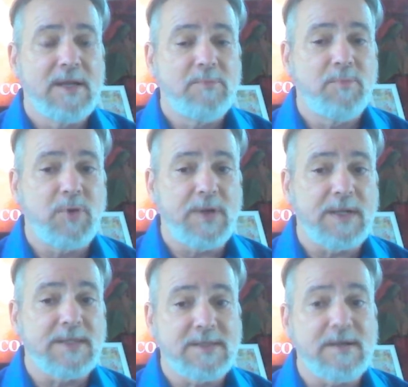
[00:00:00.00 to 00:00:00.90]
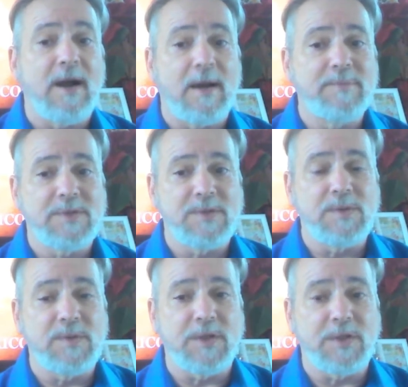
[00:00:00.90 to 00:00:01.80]
putting a stop
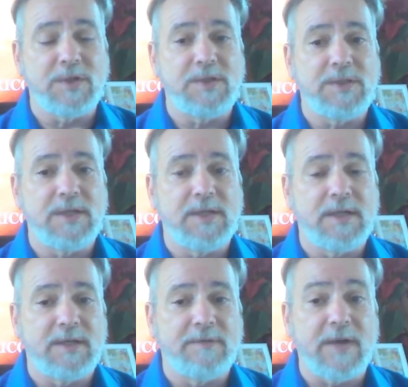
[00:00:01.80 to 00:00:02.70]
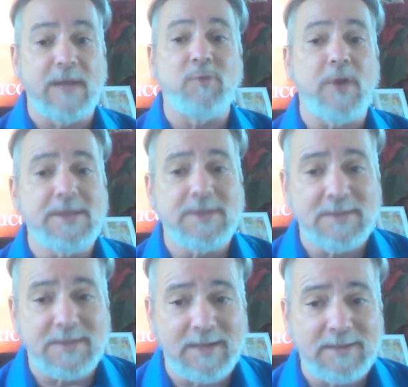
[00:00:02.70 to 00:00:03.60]
to the good
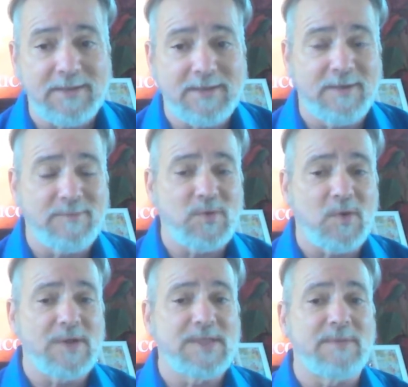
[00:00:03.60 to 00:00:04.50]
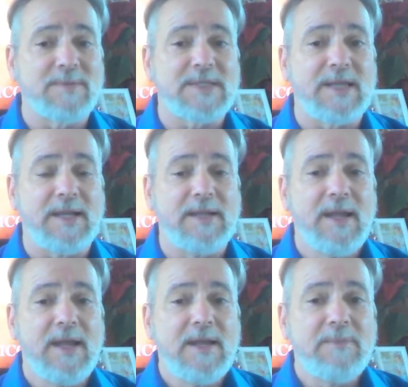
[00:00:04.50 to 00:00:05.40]
vibrations that can come towards them, say,
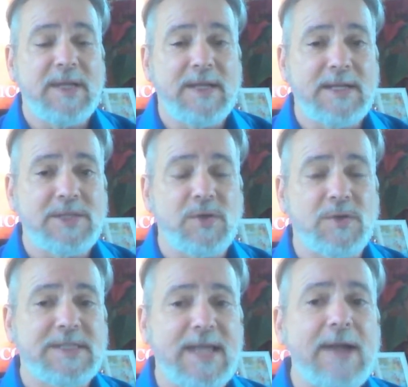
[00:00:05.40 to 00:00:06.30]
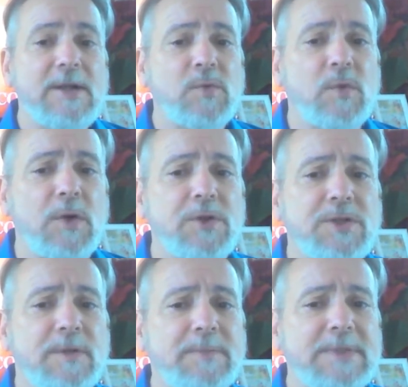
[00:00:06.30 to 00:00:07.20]
because your Saturn
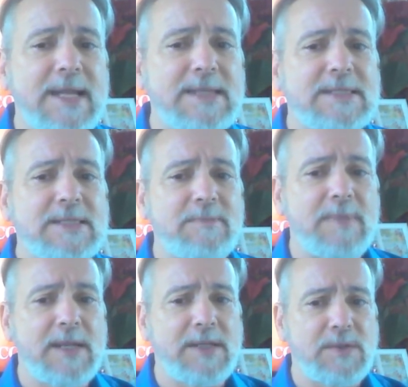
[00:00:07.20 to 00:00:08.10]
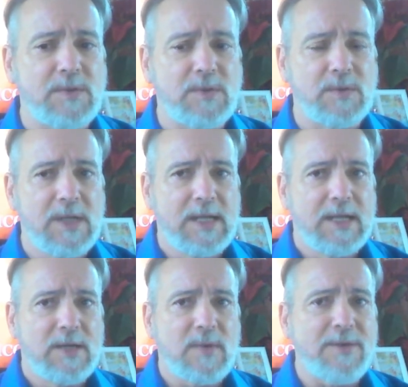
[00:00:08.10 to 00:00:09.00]
rulership tends to make you
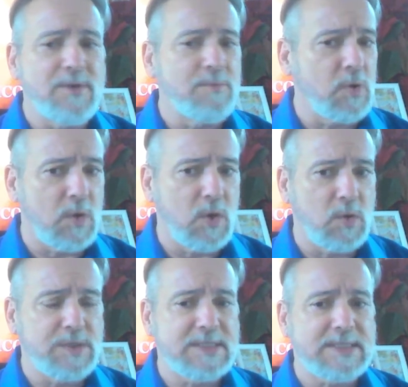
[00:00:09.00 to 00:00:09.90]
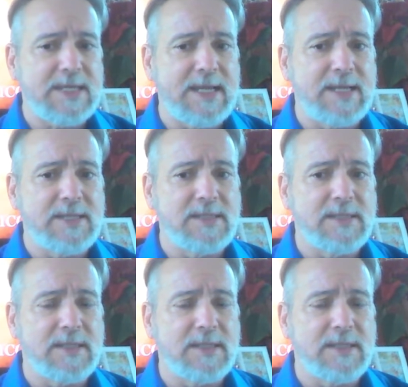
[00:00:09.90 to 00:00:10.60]
rather morose and